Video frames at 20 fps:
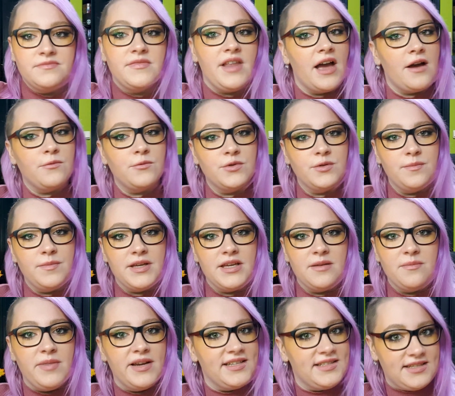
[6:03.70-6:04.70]
that would be
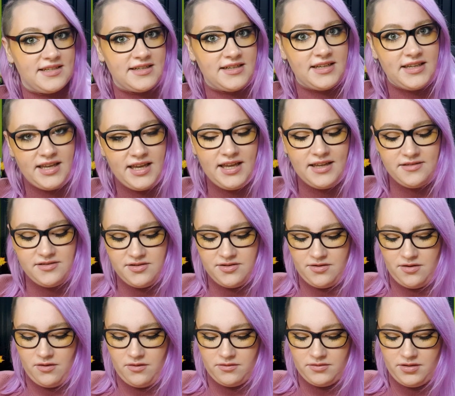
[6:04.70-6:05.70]
basically it
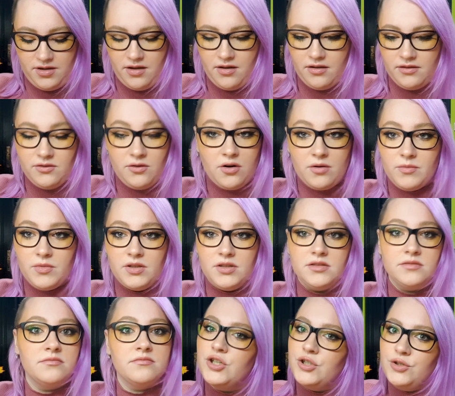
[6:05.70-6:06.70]
on a normal
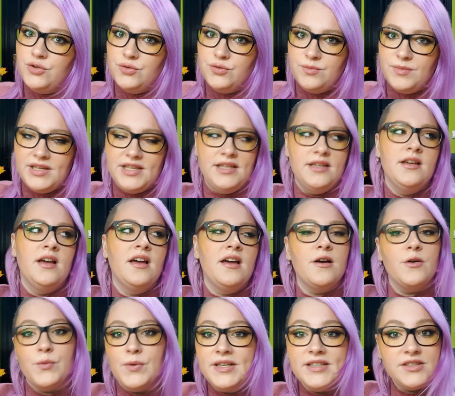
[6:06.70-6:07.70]
gloomy
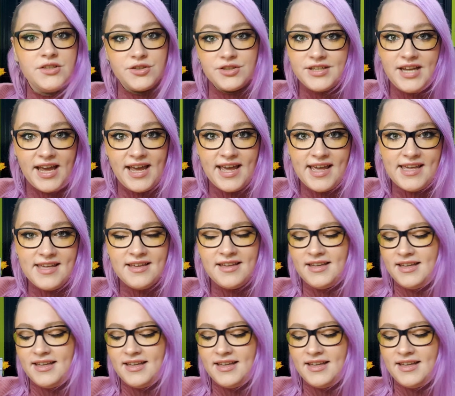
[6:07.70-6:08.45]
winter day,